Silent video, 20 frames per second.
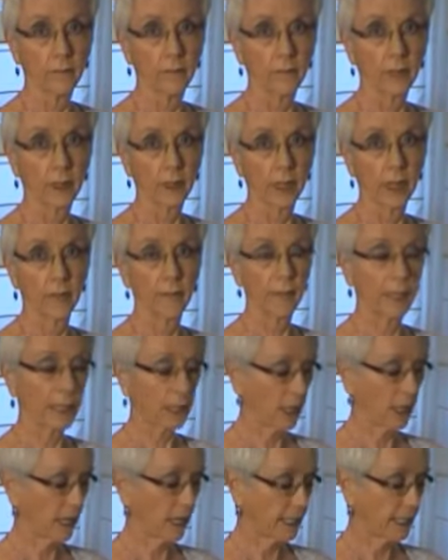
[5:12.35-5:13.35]
Okay,
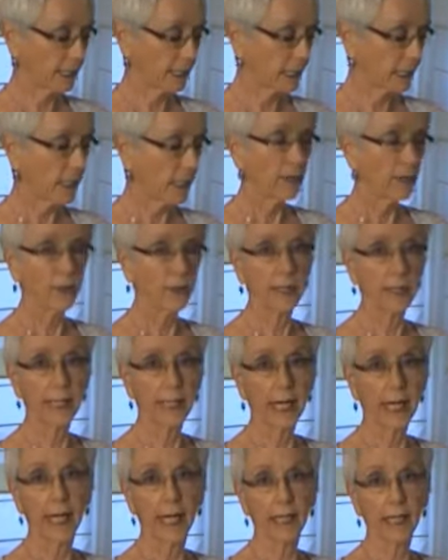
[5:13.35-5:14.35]
because the
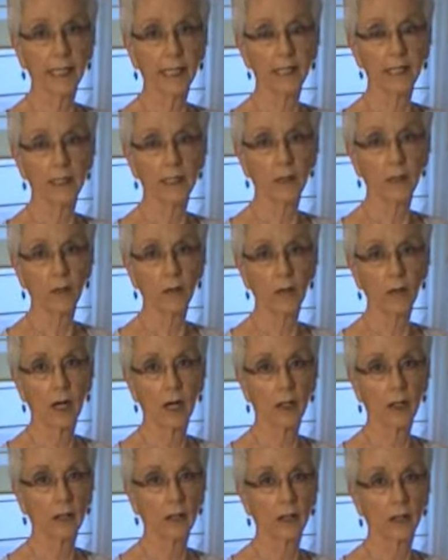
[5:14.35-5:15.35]
leg is no
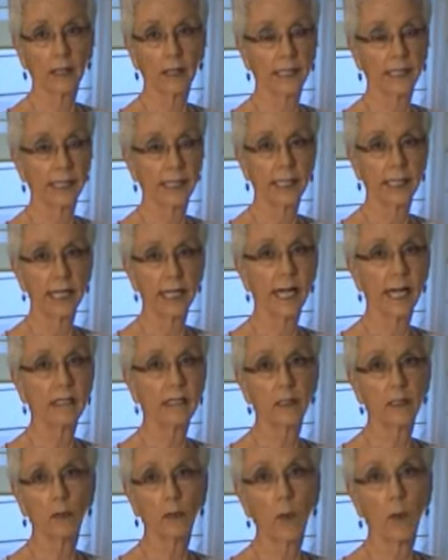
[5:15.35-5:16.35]
longer
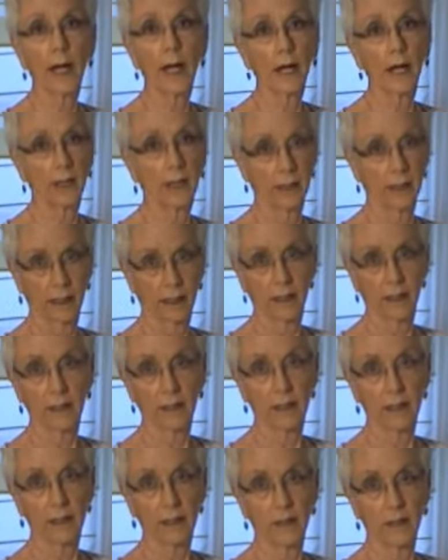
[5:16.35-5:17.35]
connected well
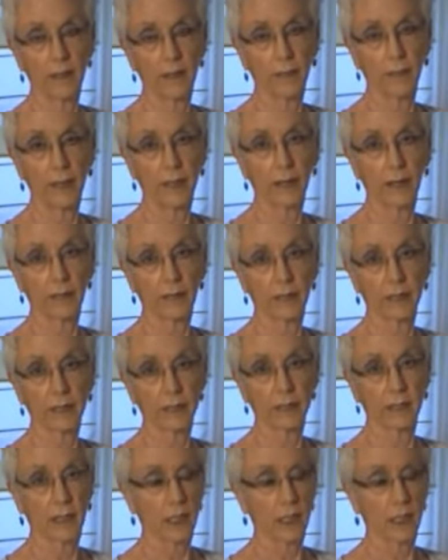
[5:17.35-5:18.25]
into the pelvis.